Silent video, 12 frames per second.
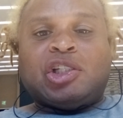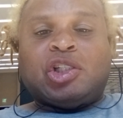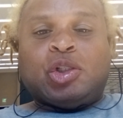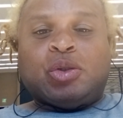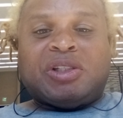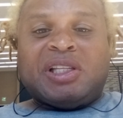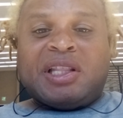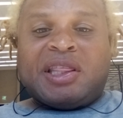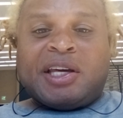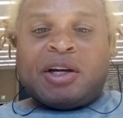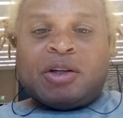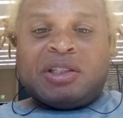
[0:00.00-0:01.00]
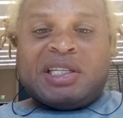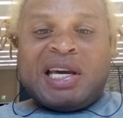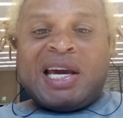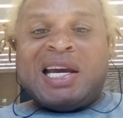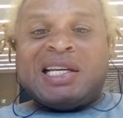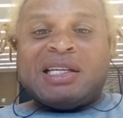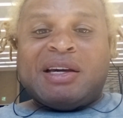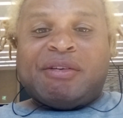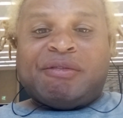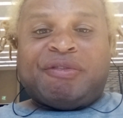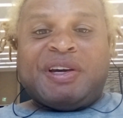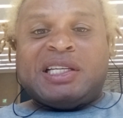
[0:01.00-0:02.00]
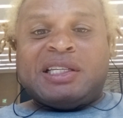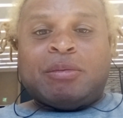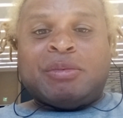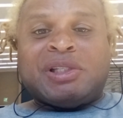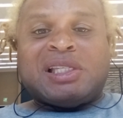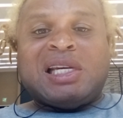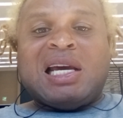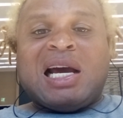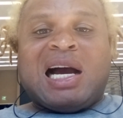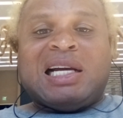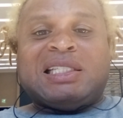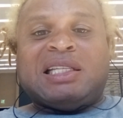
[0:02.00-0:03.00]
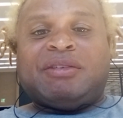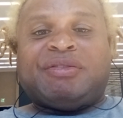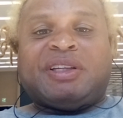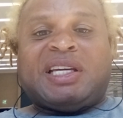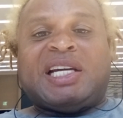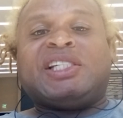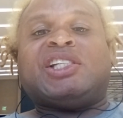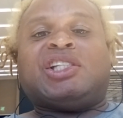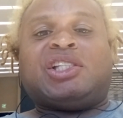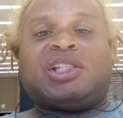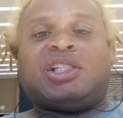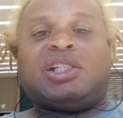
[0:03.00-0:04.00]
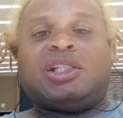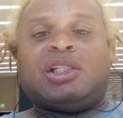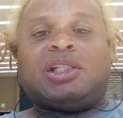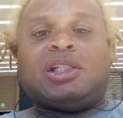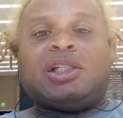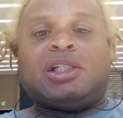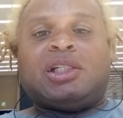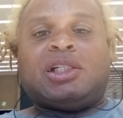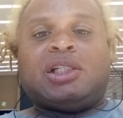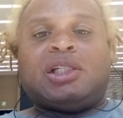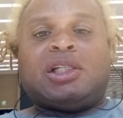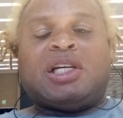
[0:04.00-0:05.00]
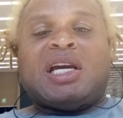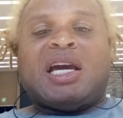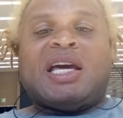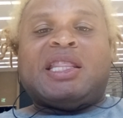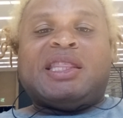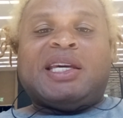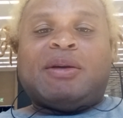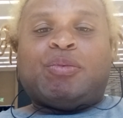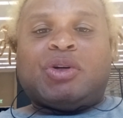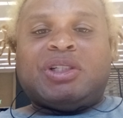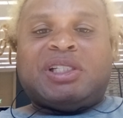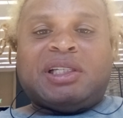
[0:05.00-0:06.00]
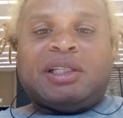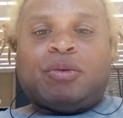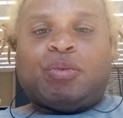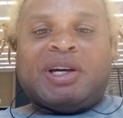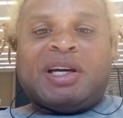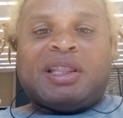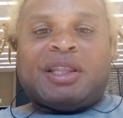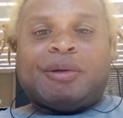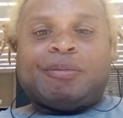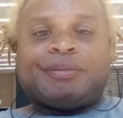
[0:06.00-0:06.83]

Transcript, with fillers: using their dead victims' identifications and then we're dealing with